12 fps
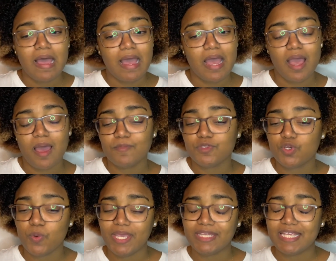I'm
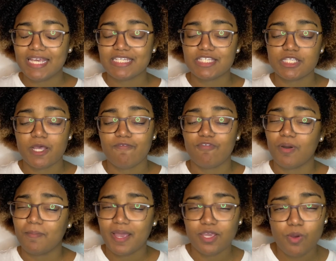doing this for
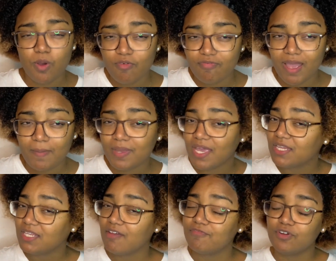my Coco fam.
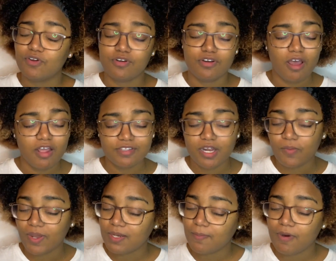And if you're not
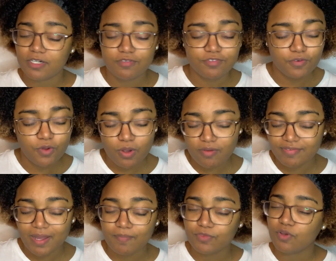already part of the Coco
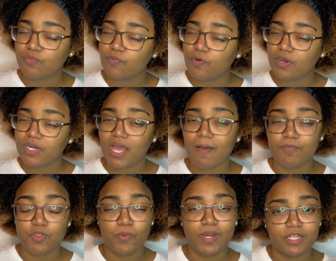fam, don't worry, I'm
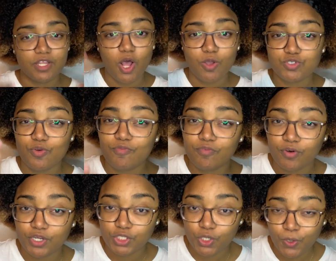doing it also for
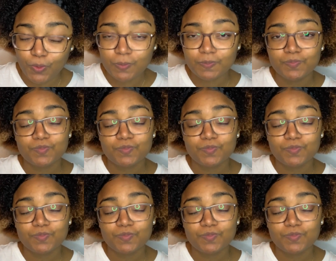you.